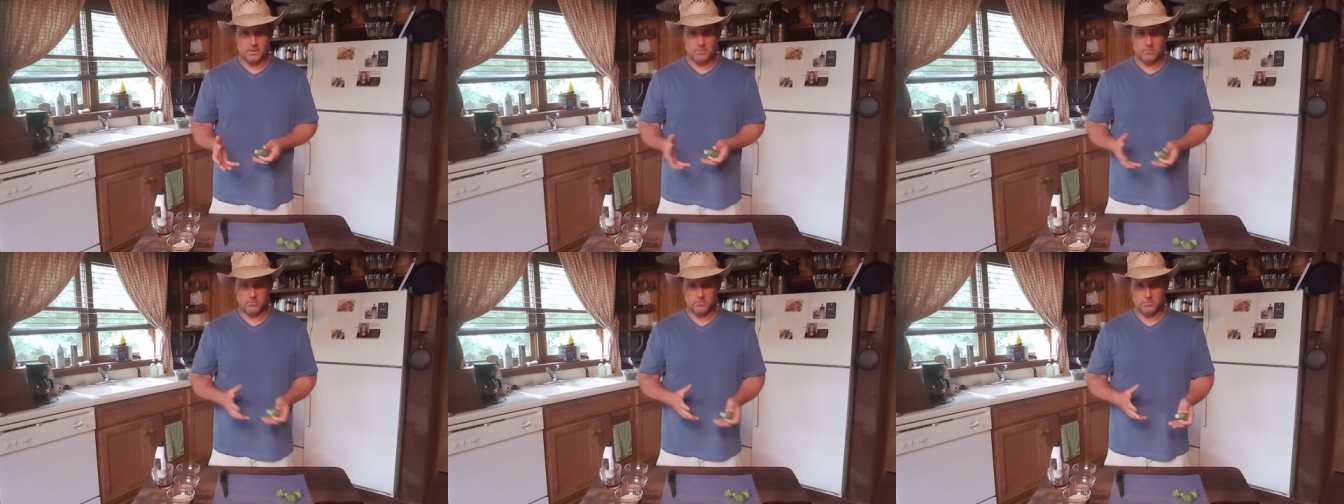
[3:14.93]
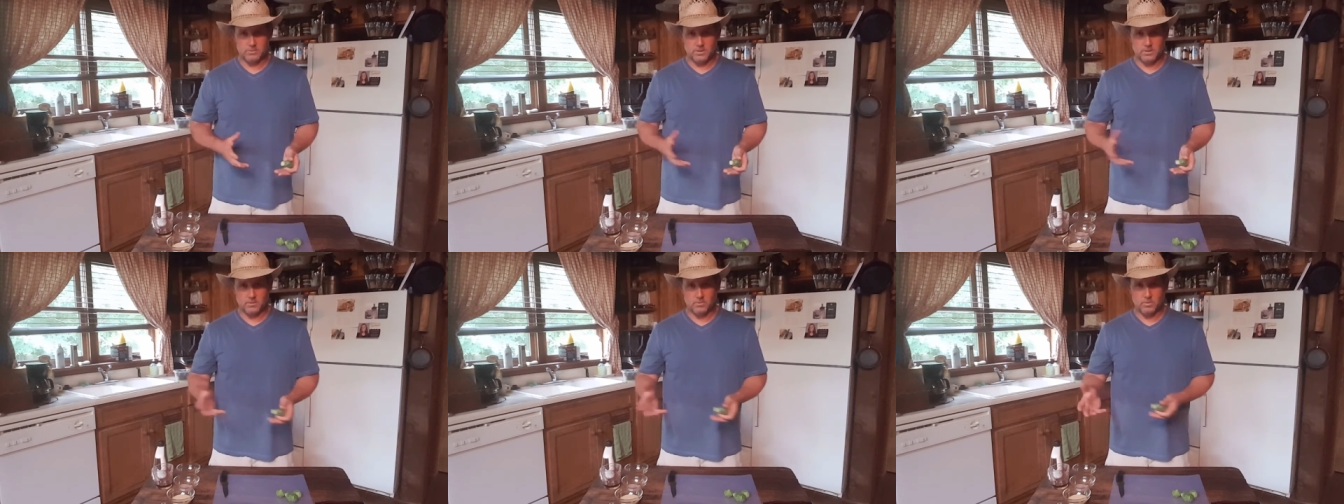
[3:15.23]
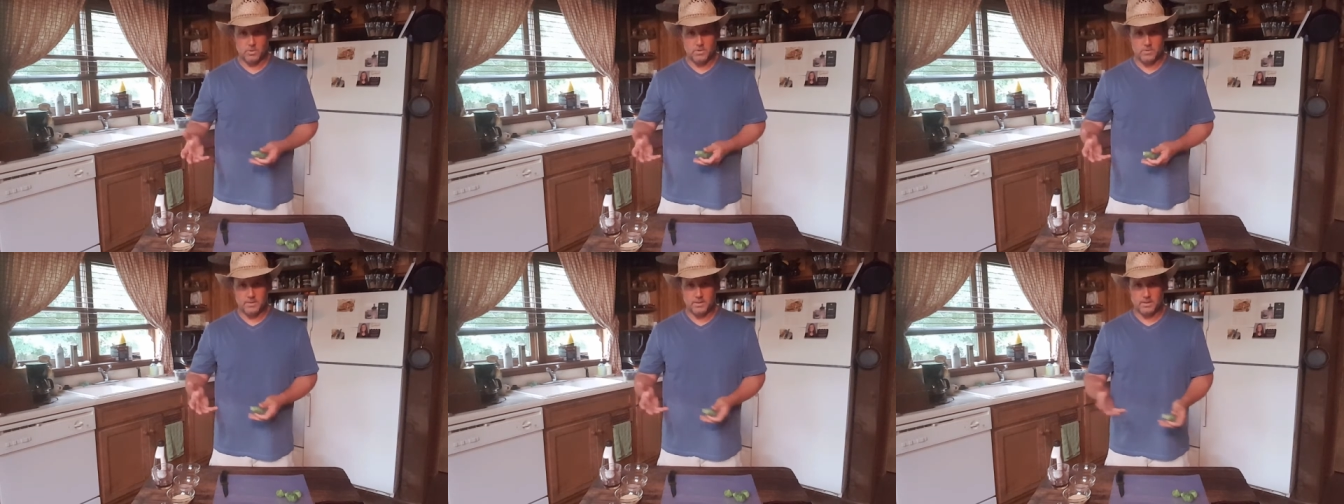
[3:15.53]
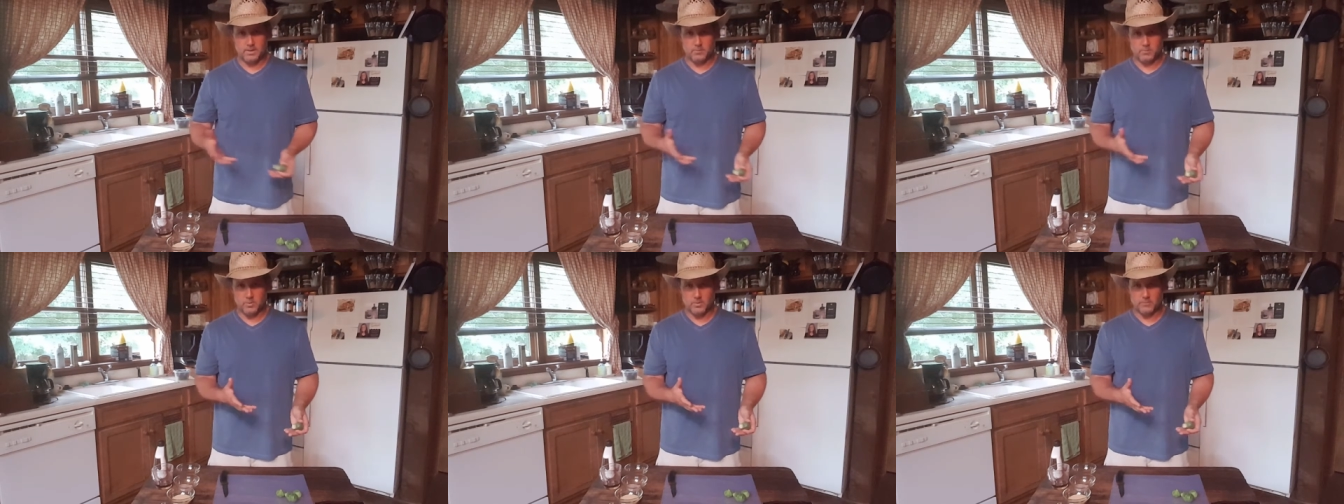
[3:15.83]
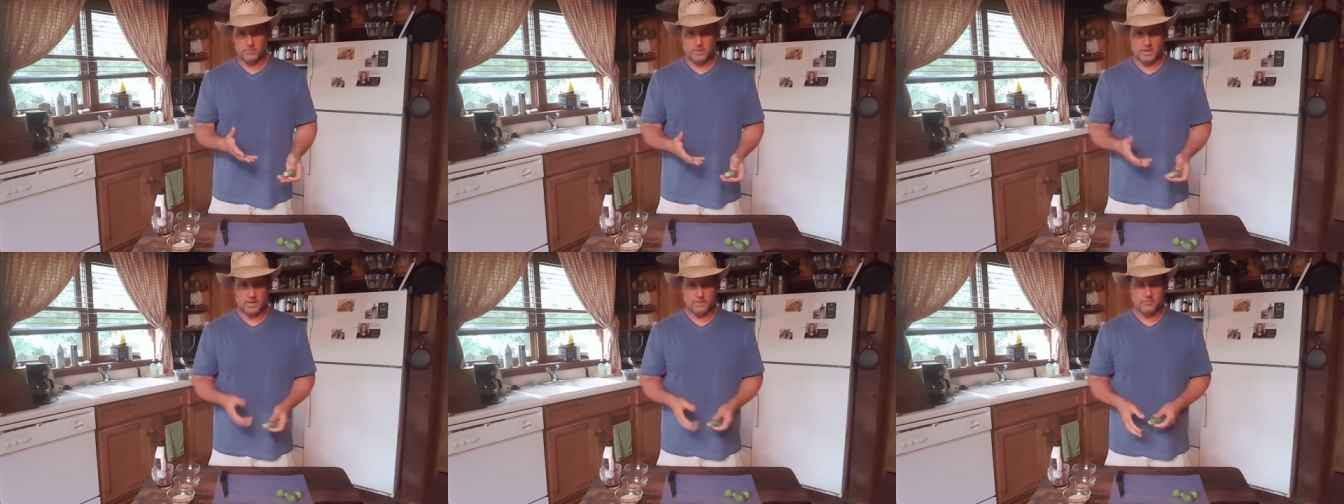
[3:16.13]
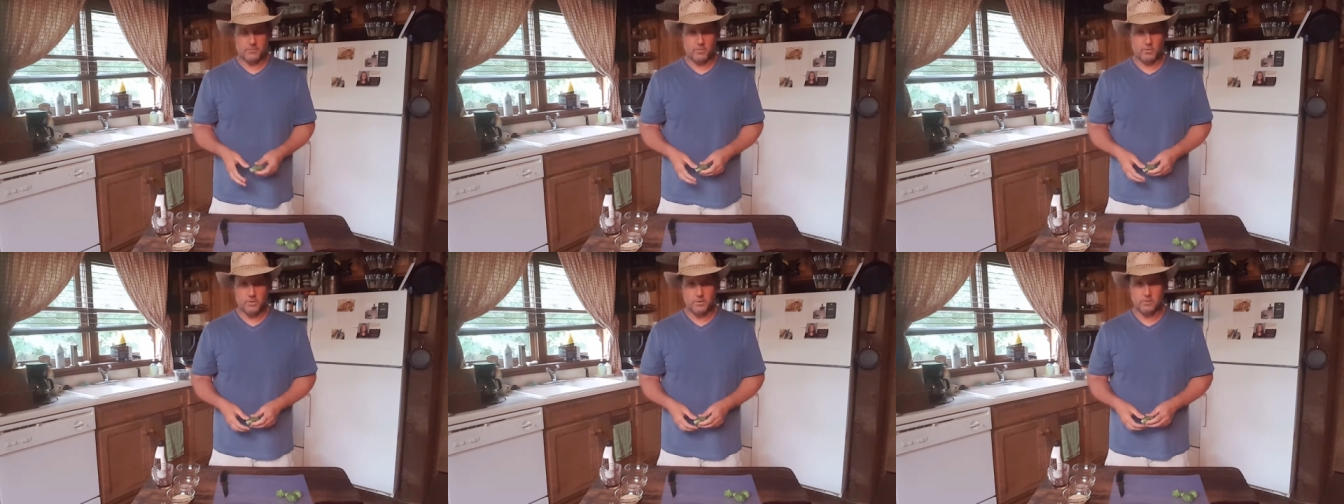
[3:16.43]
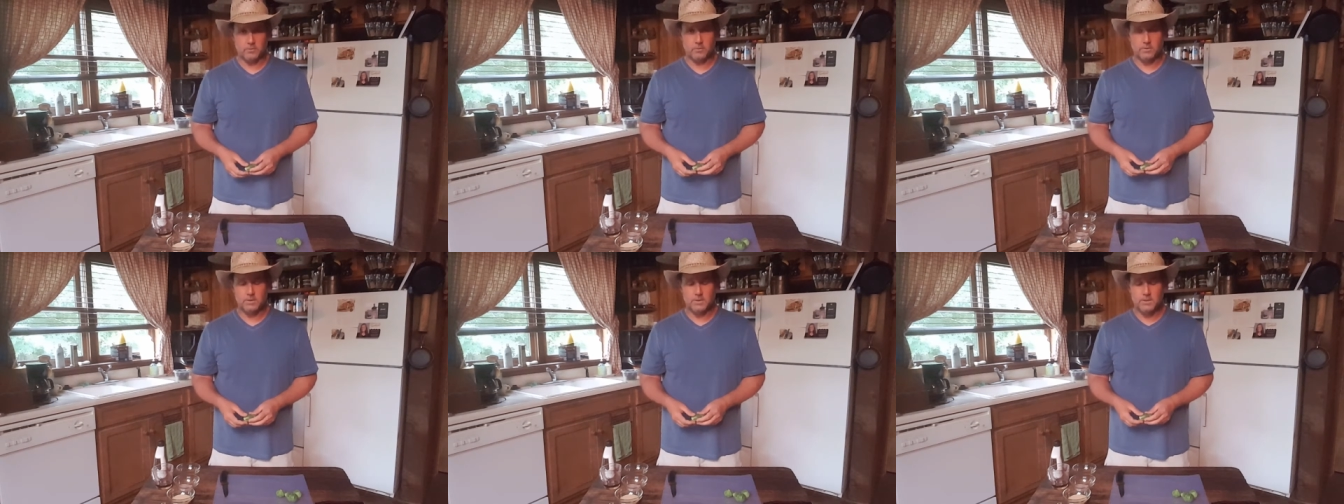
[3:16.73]
of what they provide for
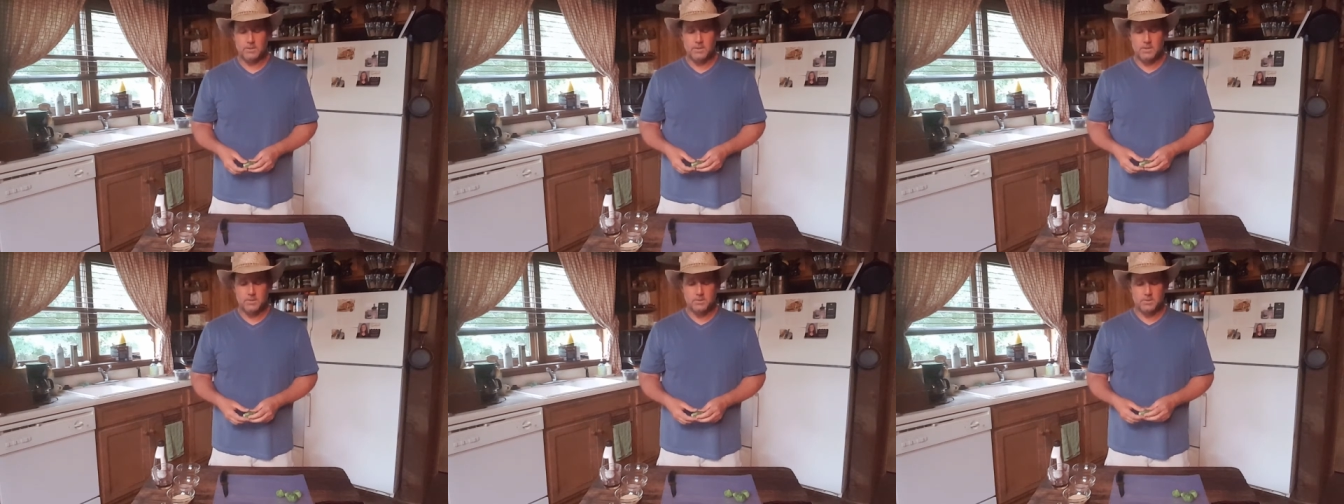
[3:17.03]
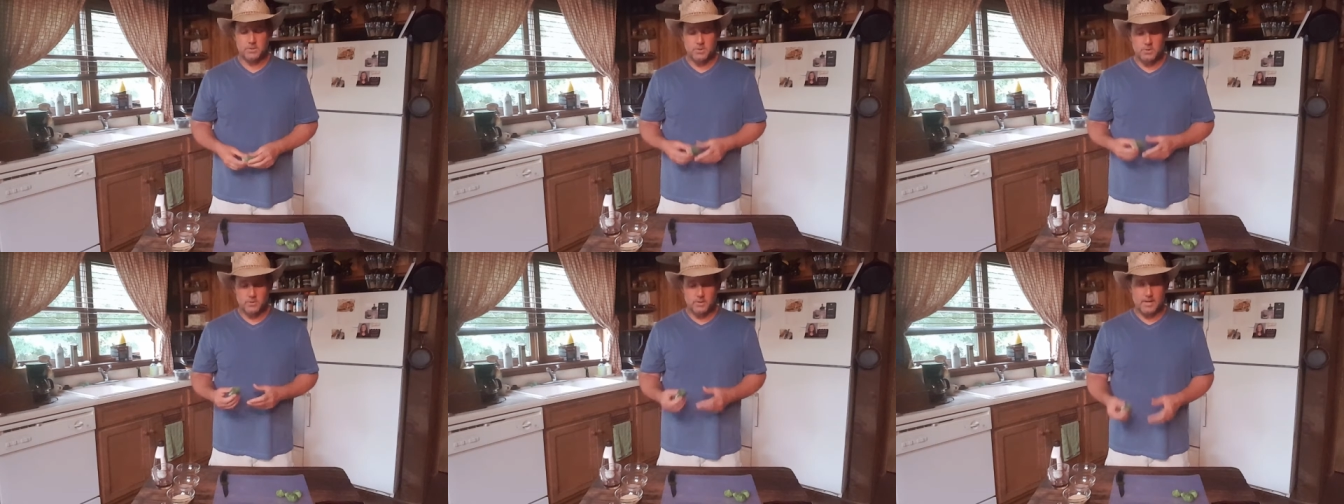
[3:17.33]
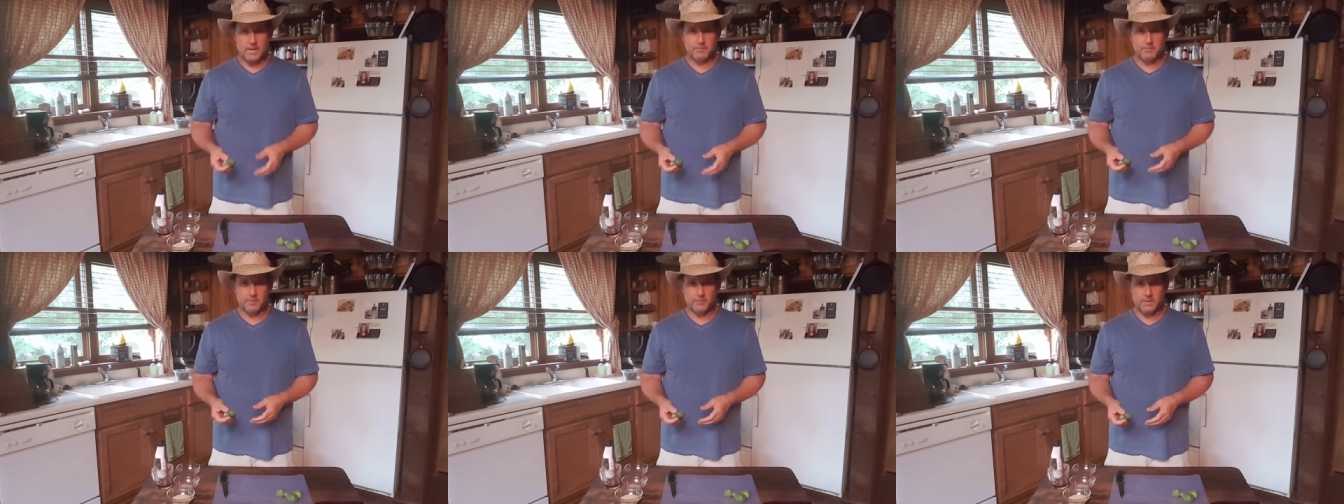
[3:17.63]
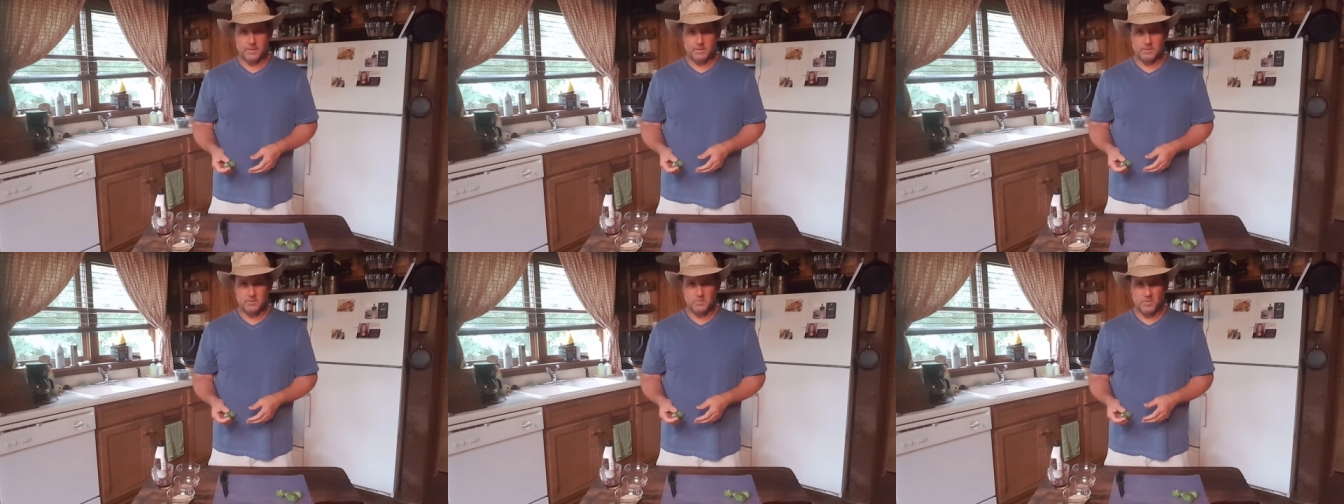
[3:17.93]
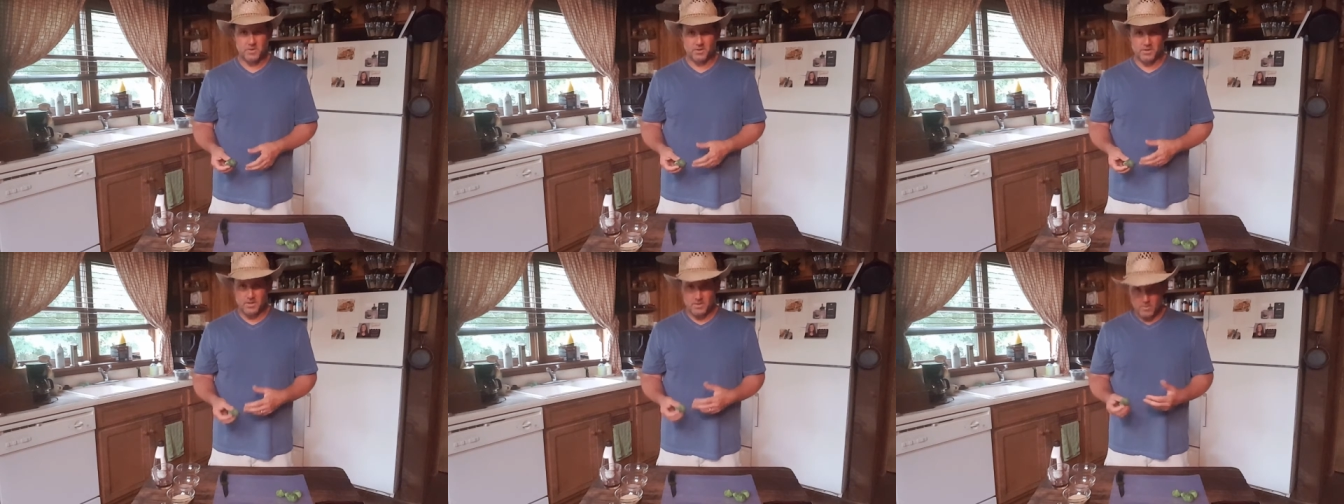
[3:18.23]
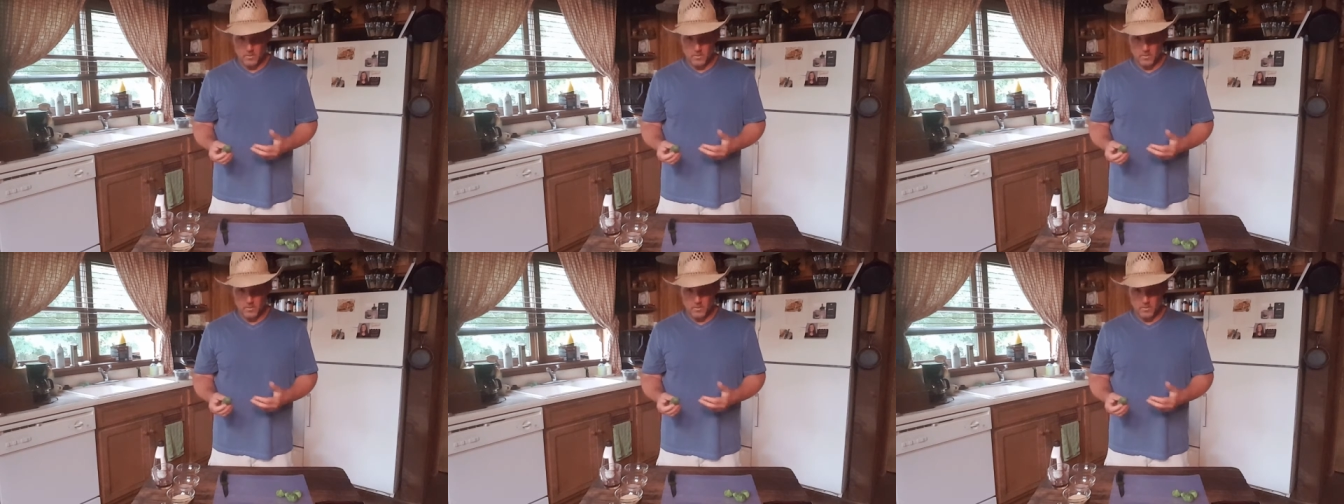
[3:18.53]
you. So you don't have the flexibility